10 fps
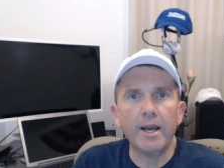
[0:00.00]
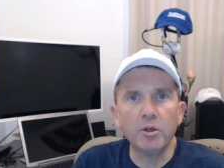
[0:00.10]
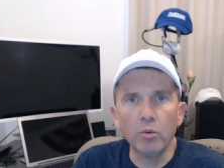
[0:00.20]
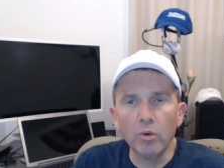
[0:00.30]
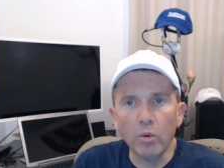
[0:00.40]

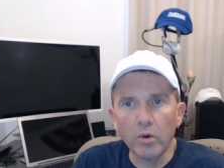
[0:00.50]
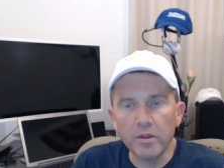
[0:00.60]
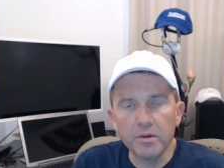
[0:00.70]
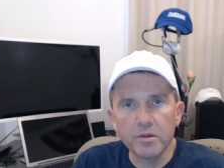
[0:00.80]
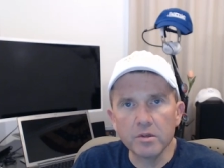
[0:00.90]
know where
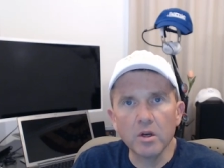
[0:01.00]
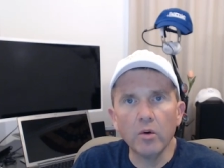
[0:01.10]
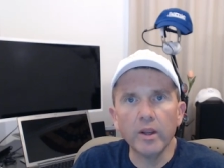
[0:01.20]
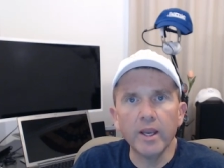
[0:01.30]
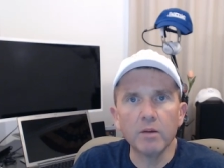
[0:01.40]
this is going
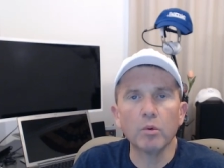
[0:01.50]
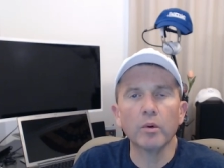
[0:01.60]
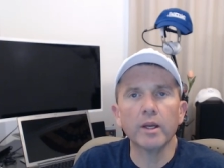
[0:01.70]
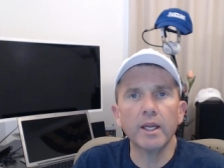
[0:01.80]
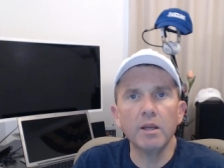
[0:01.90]
yet, but we're going
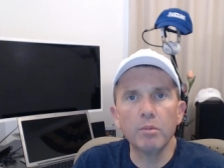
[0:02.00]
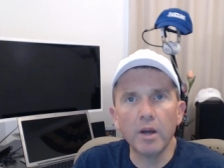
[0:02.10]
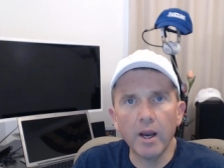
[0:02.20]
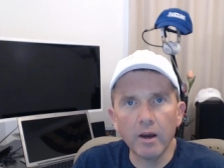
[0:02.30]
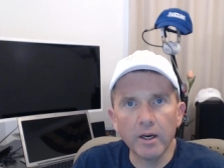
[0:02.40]
to keep an eye
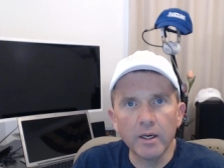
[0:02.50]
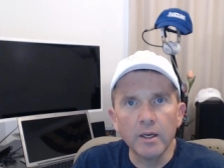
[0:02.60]
on it.